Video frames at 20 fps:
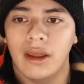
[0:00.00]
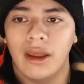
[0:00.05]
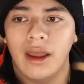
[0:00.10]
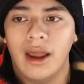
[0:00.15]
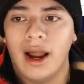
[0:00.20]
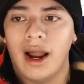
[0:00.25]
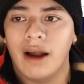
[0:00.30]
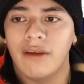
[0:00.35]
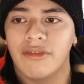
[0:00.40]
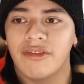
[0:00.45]

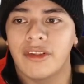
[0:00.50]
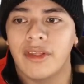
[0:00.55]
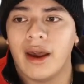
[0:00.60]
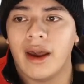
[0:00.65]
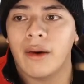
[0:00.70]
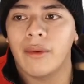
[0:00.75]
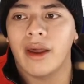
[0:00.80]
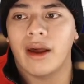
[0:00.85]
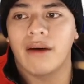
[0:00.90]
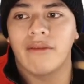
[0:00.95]
After that,
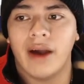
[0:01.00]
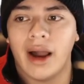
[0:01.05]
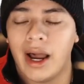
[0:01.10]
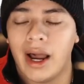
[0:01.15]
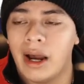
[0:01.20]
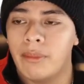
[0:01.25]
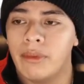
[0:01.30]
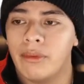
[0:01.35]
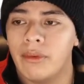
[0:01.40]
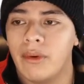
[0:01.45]
we have
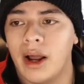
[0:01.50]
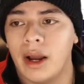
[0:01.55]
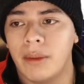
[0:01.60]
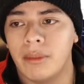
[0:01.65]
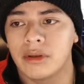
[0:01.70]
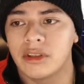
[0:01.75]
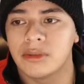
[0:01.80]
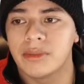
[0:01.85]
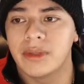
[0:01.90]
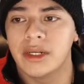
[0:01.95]
Apple.
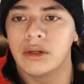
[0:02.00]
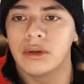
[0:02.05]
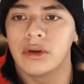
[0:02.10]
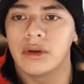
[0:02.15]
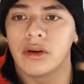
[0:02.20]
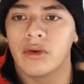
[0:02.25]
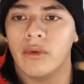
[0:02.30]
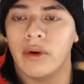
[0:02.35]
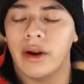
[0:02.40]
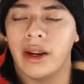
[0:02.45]
Apple's been
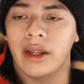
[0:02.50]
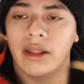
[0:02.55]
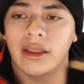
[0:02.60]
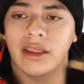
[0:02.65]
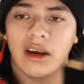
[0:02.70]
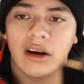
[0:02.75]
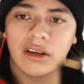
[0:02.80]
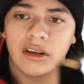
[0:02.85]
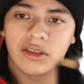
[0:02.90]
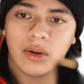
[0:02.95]
doing great. They
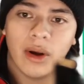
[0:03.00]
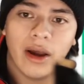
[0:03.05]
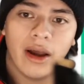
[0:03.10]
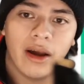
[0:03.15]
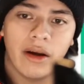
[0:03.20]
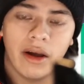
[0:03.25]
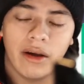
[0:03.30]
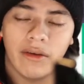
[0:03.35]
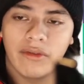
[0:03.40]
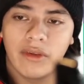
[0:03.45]
also
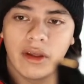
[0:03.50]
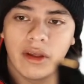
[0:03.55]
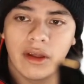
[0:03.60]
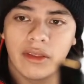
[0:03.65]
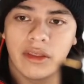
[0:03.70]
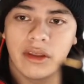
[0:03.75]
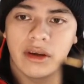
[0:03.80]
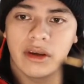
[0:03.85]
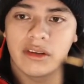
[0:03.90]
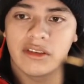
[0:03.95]
have
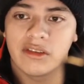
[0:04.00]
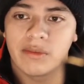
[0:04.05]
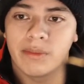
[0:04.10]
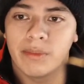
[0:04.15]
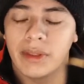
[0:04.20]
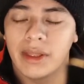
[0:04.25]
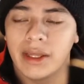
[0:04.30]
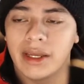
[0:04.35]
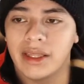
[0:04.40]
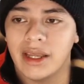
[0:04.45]
the
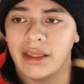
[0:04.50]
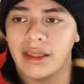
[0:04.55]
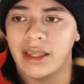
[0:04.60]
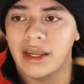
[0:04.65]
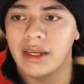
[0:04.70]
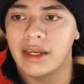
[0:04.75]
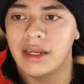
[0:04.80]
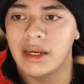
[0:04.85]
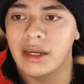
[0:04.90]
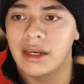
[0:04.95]
split that they
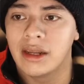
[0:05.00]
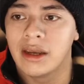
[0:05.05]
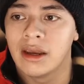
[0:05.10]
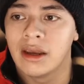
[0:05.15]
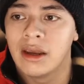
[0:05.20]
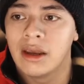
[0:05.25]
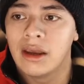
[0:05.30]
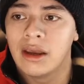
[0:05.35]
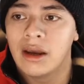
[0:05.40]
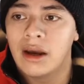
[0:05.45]
did.
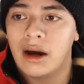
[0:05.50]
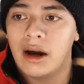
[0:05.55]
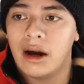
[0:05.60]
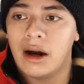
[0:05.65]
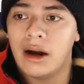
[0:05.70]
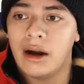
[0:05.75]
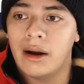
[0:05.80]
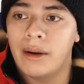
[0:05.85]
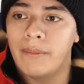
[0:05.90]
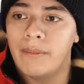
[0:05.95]

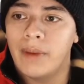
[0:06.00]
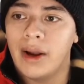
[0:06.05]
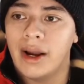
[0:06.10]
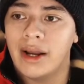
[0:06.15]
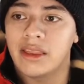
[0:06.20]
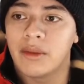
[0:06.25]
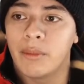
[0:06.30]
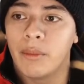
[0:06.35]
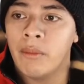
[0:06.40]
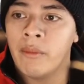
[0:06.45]
At
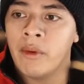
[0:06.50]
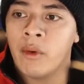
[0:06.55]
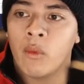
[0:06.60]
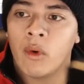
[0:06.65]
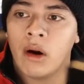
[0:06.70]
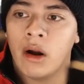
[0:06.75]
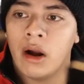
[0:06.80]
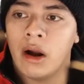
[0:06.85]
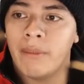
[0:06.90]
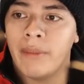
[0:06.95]
the moment,
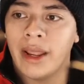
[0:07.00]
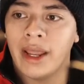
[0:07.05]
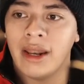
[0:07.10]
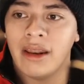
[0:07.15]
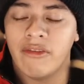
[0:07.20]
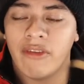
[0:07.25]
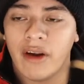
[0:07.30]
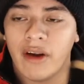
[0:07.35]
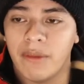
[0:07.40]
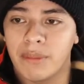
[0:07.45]
we're up
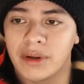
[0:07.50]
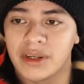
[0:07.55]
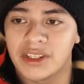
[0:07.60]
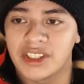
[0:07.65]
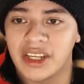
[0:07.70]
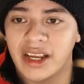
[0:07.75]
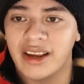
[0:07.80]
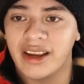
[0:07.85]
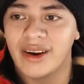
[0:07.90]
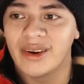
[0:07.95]

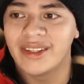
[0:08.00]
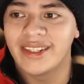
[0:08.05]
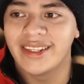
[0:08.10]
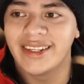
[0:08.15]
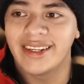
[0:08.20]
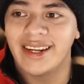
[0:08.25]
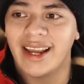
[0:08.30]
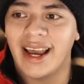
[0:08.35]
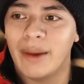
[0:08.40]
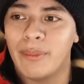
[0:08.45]
85%
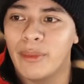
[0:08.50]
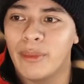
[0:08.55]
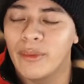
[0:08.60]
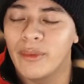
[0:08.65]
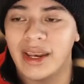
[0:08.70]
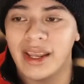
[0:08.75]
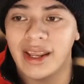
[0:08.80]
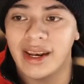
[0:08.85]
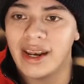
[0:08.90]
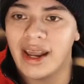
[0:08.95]
on Apple. We
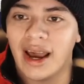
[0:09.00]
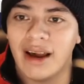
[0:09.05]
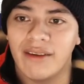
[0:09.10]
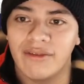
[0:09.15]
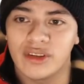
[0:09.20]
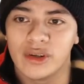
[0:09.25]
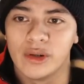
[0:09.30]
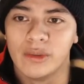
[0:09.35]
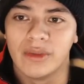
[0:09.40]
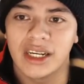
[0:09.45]
didn't have
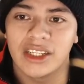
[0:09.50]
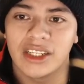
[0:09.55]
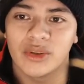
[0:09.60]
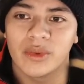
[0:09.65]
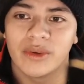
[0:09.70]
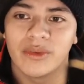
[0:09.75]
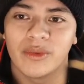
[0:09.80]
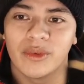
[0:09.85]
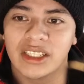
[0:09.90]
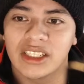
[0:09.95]
too much
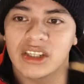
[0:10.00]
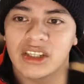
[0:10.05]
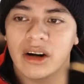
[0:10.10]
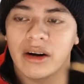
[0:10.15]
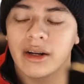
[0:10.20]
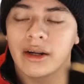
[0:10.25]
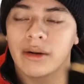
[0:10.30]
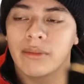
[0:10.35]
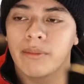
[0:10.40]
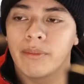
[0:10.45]
when we
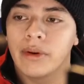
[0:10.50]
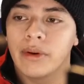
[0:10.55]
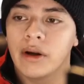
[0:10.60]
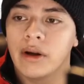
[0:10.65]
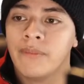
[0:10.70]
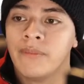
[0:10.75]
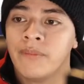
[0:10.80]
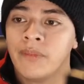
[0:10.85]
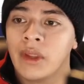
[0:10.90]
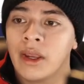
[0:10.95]
started, but
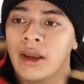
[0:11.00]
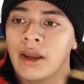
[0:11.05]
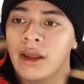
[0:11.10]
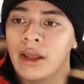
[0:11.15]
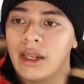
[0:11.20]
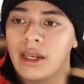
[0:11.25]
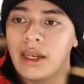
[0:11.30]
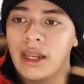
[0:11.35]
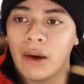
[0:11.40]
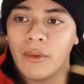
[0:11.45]

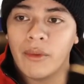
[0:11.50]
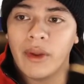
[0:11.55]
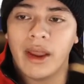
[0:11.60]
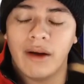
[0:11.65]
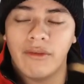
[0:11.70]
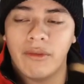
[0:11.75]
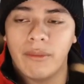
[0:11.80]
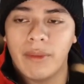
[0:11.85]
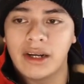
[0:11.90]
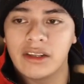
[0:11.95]
now we have
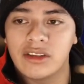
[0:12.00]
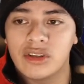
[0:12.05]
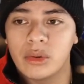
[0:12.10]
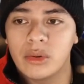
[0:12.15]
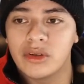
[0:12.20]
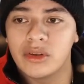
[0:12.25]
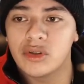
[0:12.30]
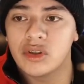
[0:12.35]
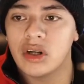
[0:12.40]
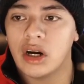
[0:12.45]
about
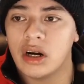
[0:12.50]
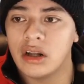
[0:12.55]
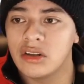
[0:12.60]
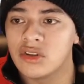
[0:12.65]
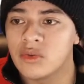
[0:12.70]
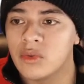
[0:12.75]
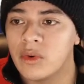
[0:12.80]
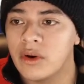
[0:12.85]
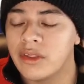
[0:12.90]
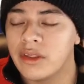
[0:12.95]
$200
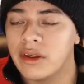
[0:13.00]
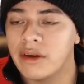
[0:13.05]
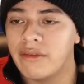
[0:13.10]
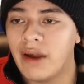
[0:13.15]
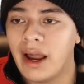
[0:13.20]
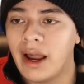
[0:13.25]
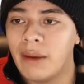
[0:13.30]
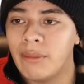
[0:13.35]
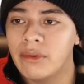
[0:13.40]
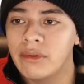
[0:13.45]
worth of
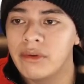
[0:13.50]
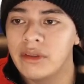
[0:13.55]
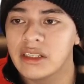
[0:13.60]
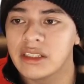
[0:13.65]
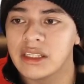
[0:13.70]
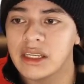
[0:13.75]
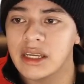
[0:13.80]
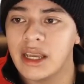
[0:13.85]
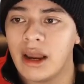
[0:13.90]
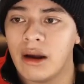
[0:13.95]
Apple in this
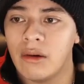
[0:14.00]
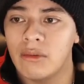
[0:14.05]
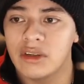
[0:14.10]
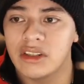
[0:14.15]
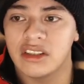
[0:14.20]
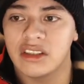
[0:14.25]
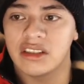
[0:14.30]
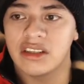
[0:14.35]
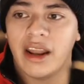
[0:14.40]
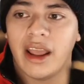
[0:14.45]
account, which
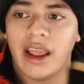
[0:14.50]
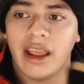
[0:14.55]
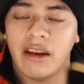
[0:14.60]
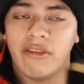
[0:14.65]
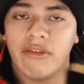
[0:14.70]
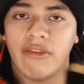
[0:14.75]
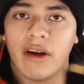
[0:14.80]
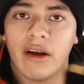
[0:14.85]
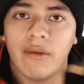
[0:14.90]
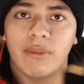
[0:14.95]
is
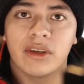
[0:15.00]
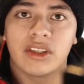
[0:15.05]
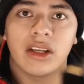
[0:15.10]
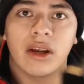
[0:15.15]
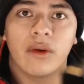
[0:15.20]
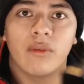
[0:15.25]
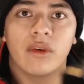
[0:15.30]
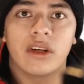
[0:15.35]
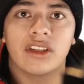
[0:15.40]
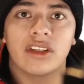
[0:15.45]

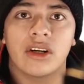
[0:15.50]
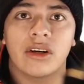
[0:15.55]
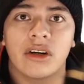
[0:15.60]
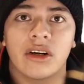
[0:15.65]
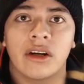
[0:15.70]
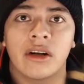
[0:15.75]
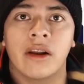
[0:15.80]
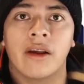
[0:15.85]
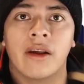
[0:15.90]
85% return.